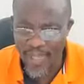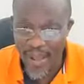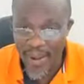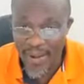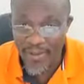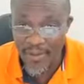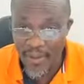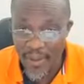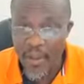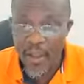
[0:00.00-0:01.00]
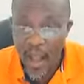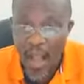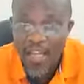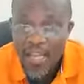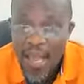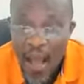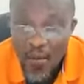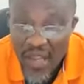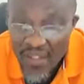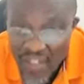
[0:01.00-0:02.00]
Amen. Okay, I'll
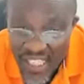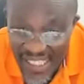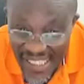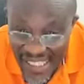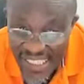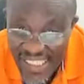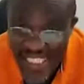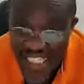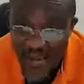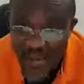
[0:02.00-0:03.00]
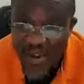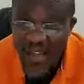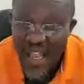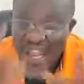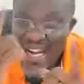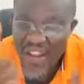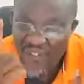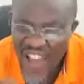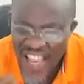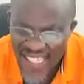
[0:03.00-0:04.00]
give you this little testimony. The
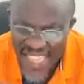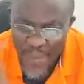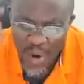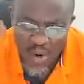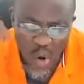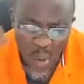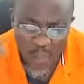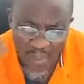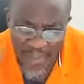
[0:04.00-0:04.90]
first time God opened